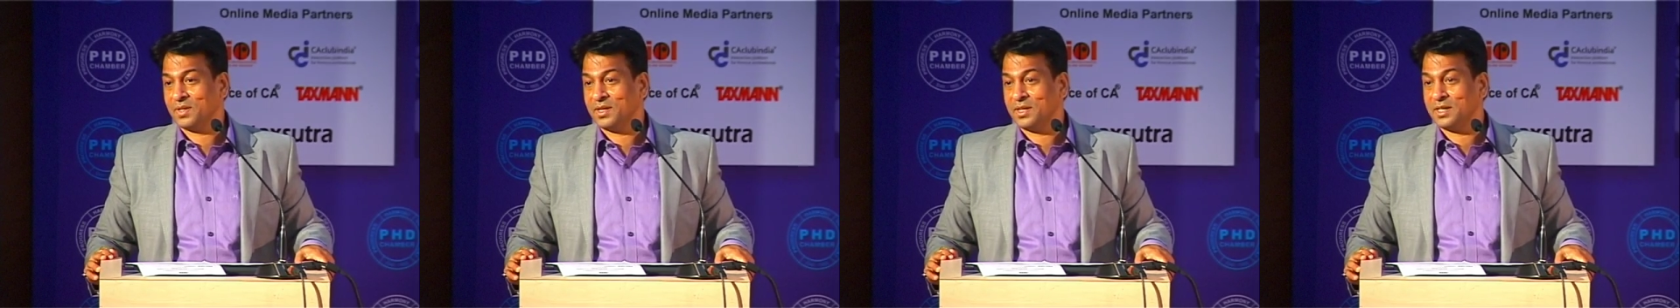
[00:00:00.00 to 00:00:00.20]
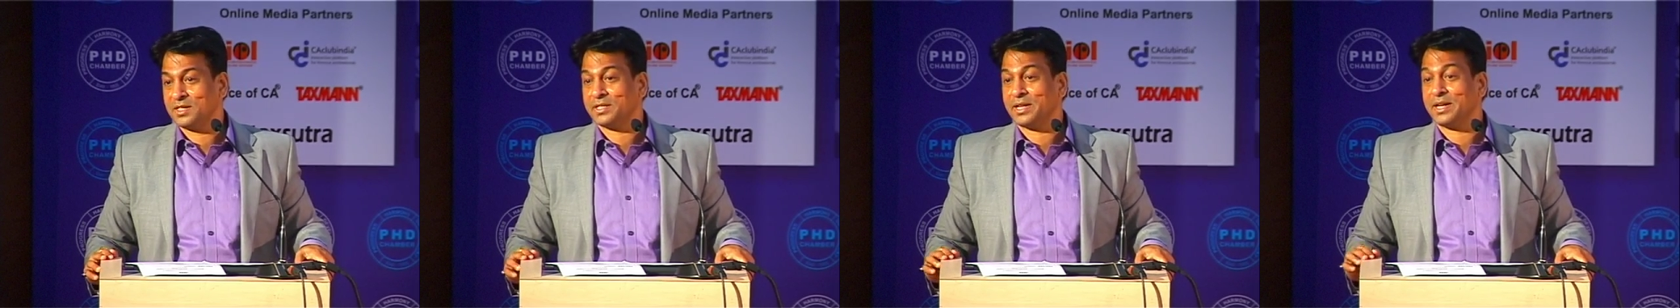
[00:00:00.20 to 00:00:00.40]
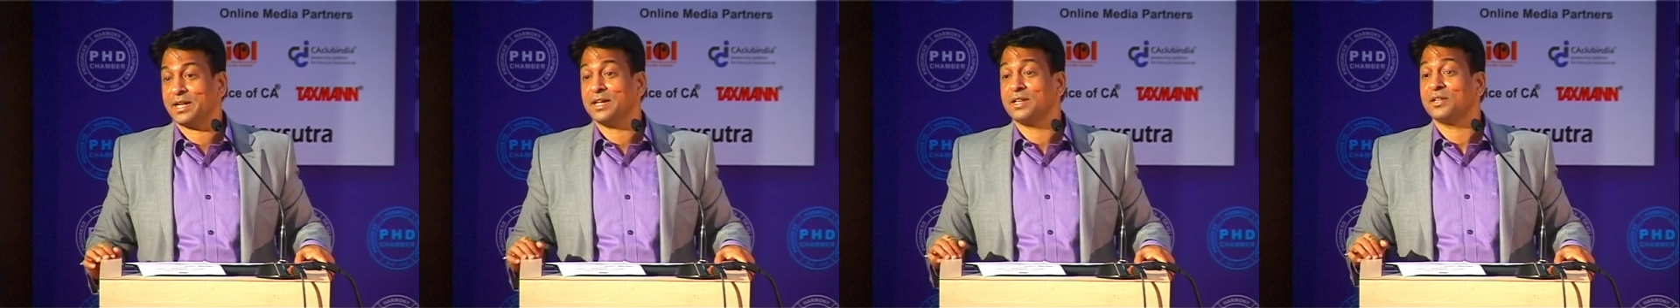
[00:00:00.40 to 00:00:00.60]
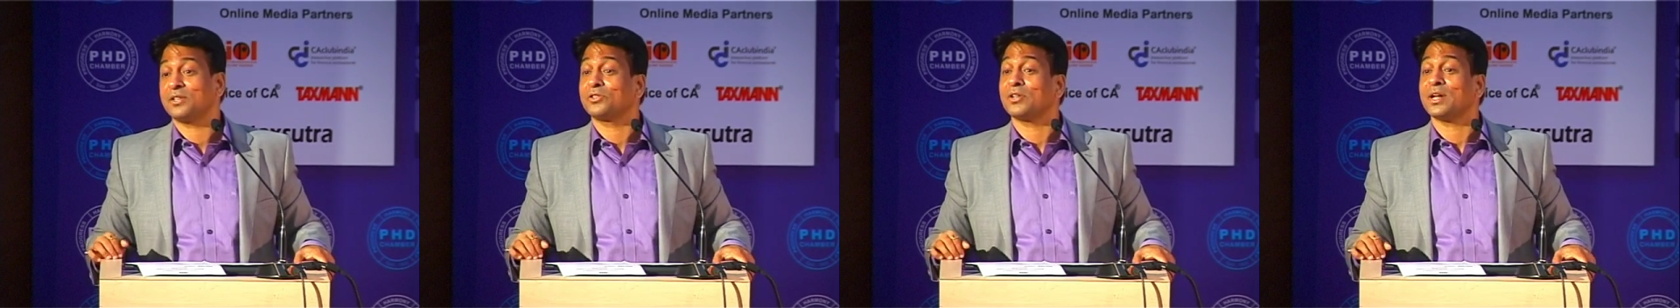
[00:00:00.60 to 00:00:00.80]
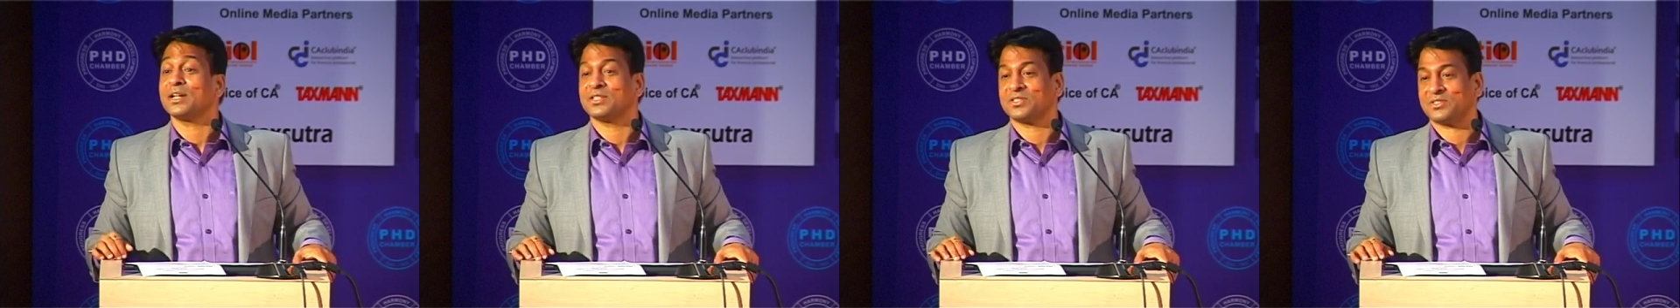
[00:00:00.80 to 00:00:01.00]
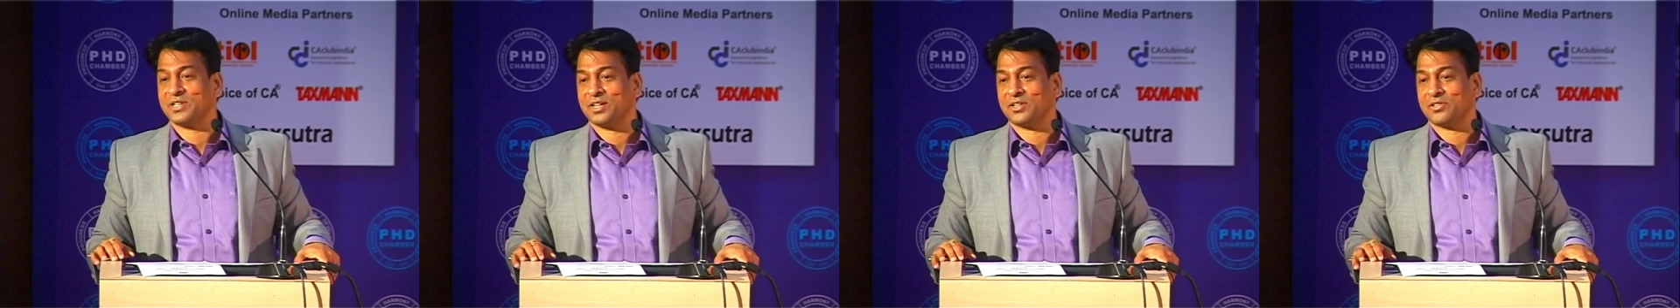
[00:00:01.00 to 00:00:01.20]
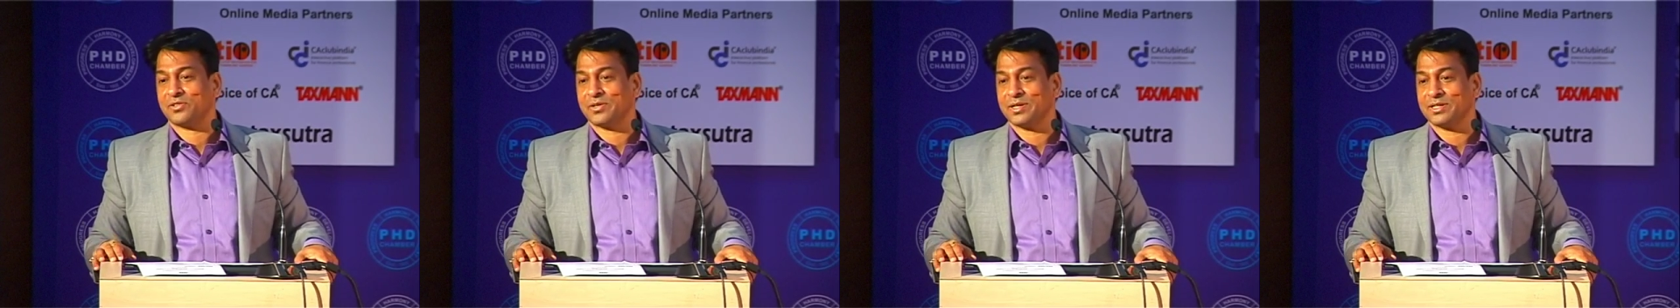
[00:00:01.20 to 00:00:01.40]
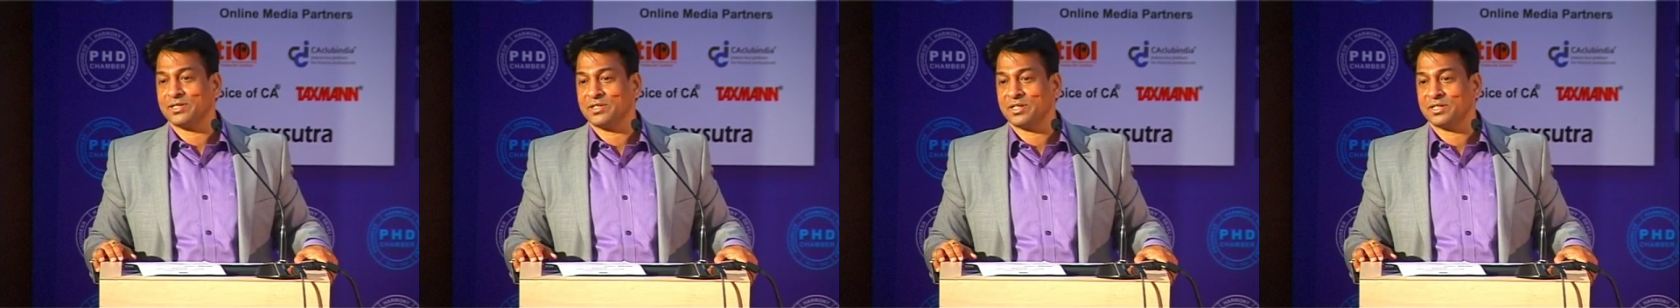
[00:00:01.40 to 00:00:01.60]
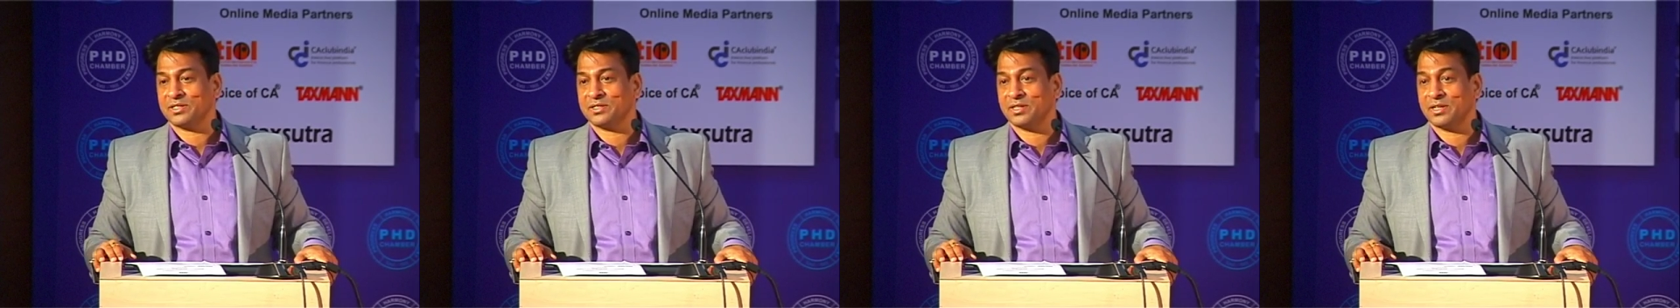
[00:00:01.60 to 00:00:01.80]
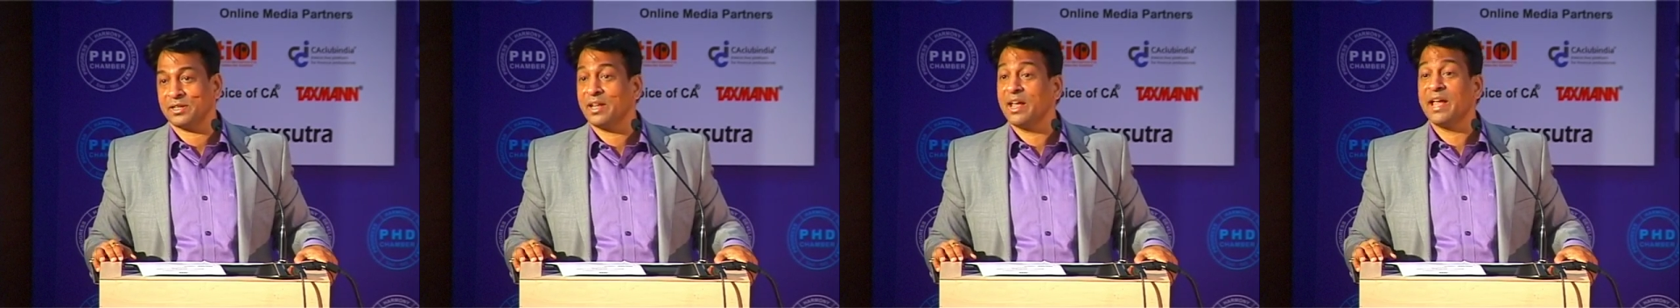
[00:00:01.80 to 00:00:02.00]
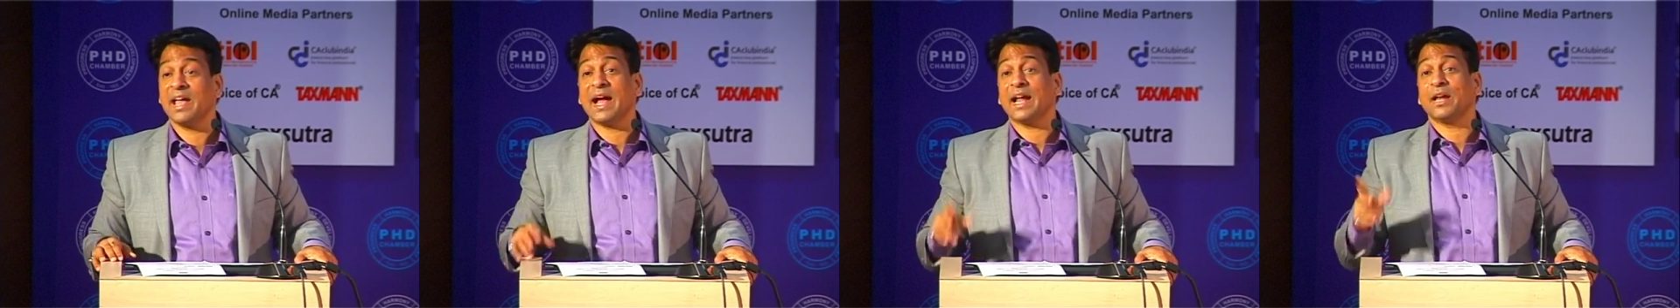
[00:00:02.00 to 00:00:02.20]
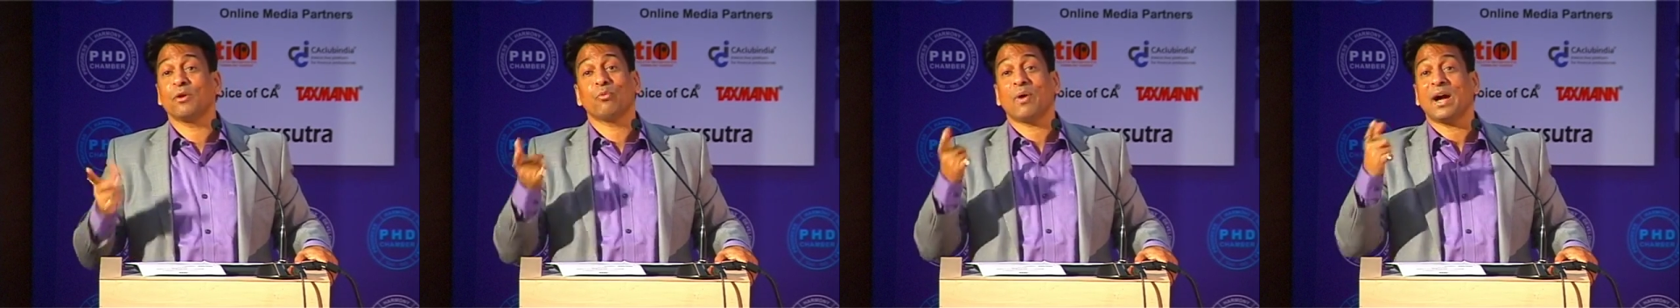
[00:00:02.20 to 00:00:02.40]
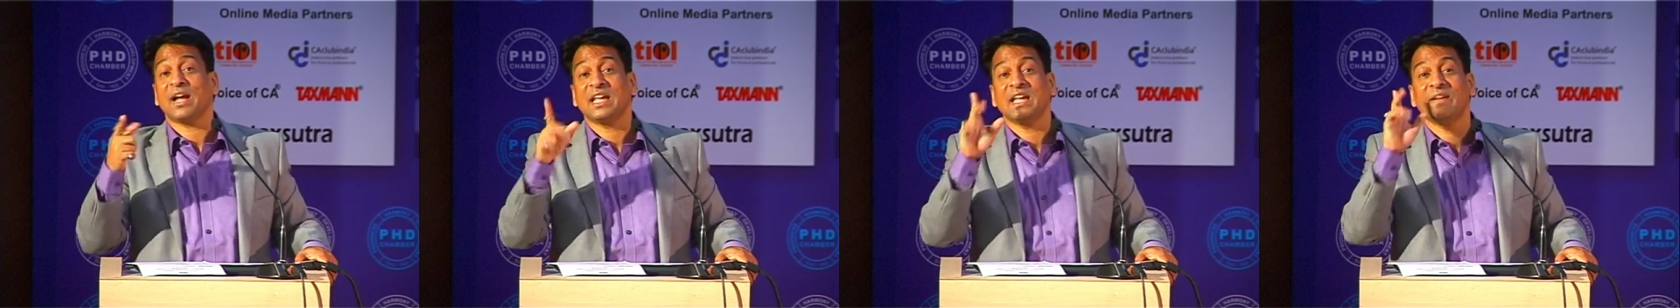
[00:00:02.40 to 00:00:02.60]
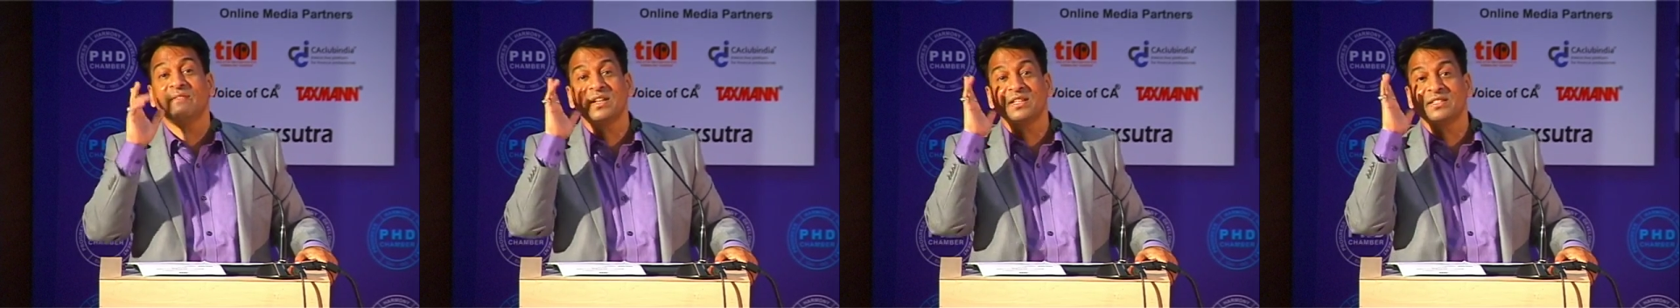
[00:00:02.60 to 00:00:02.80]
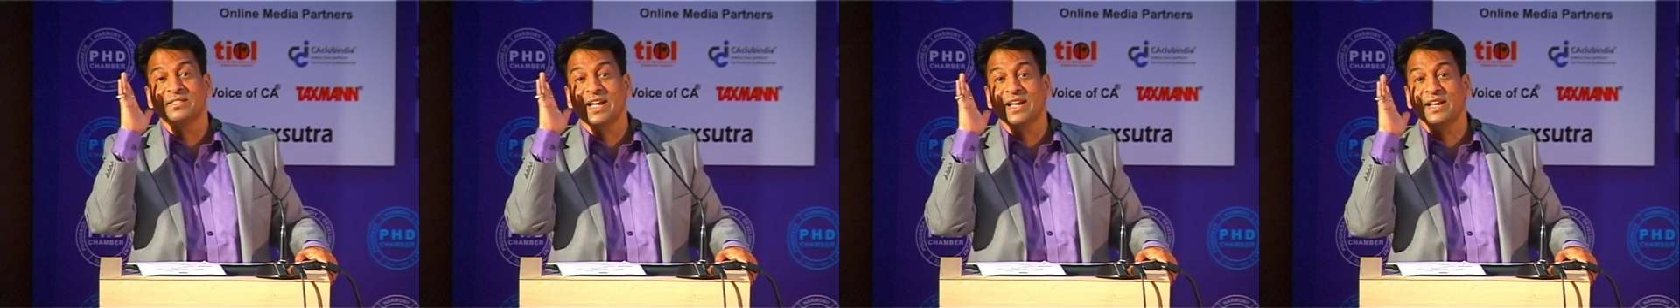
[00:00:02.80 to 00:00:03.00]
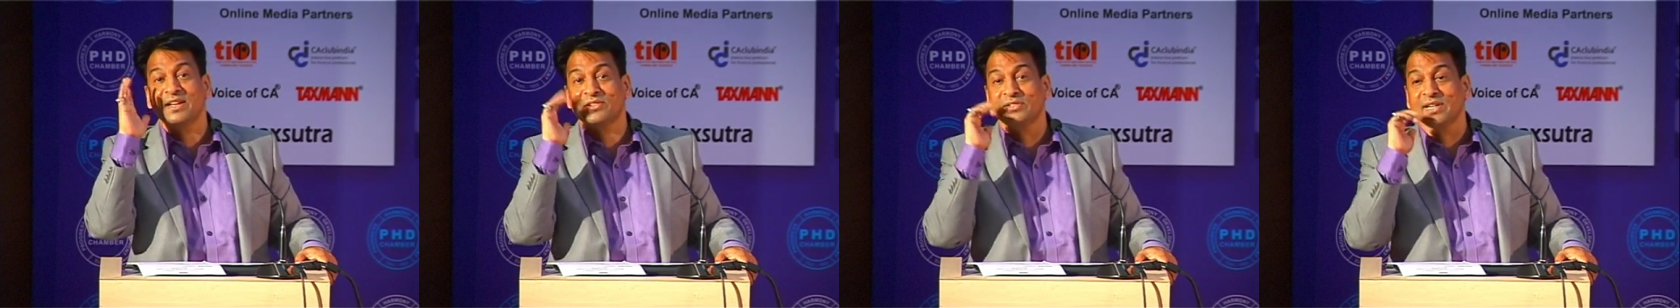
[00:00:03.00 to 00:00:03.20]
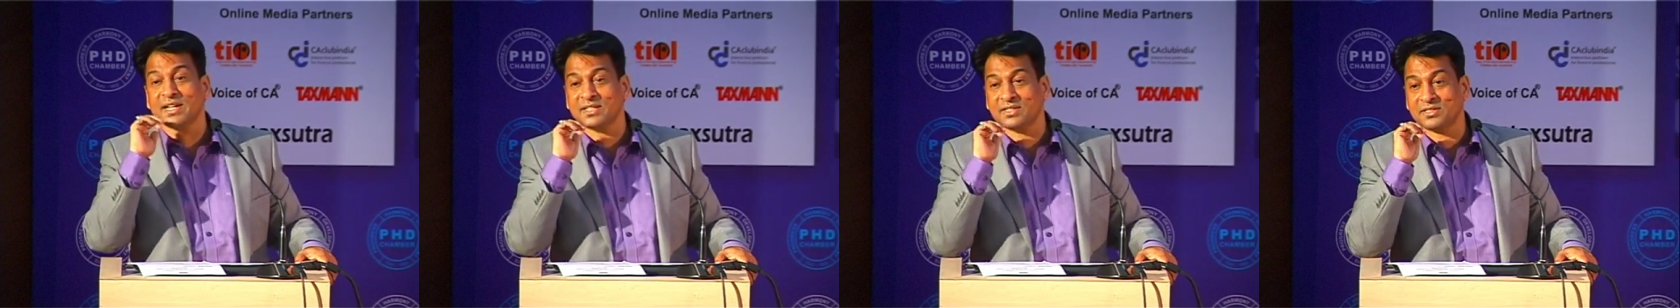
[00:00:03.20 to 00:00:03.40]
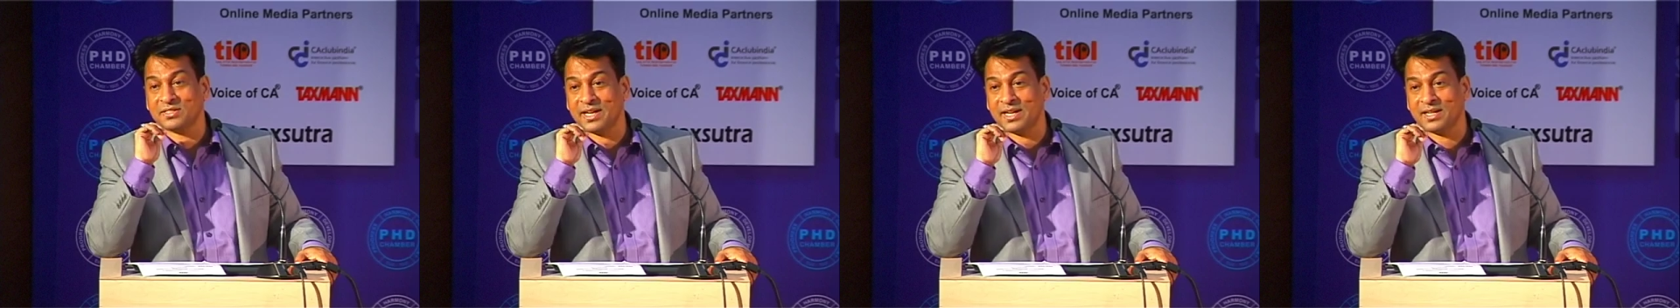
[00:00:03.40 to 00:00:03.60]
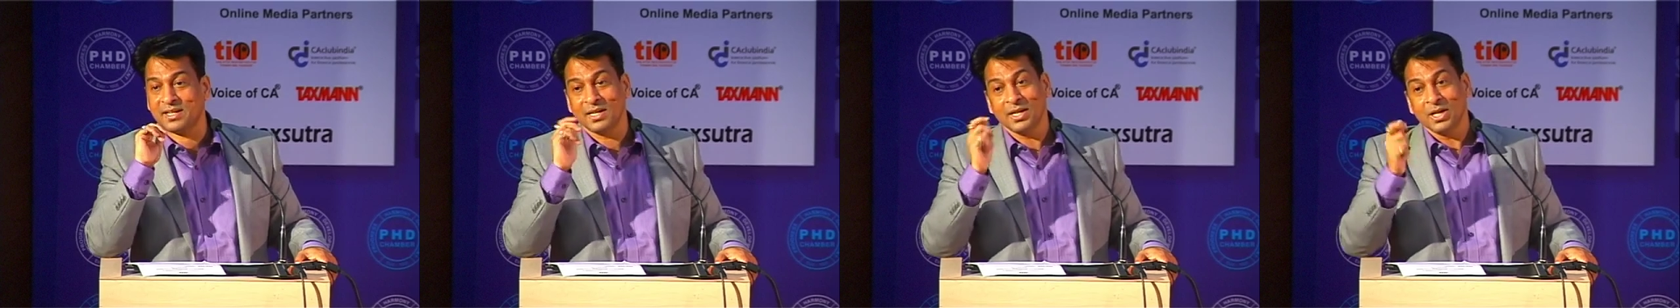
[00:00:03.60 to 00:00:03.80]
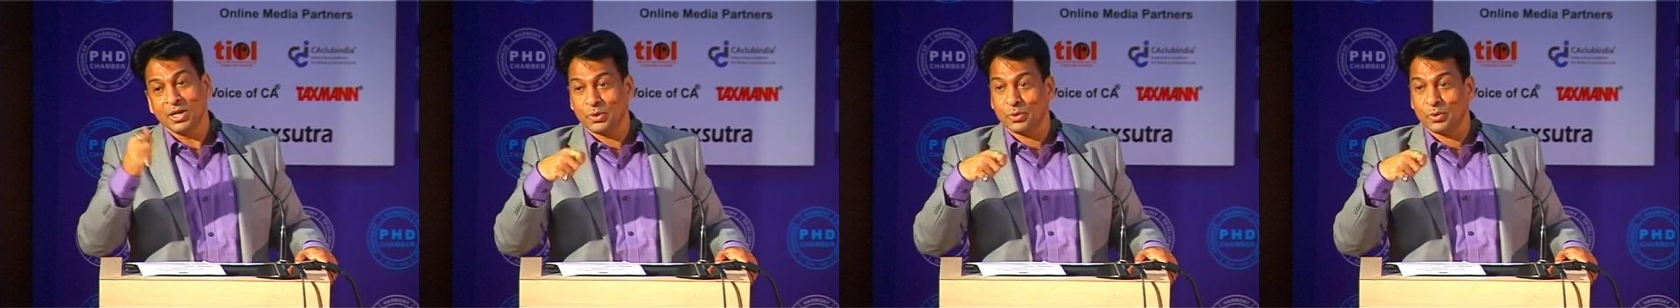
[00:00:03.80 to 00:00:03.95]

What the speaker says: It's an intrastate transaction. And why he will say intrastate?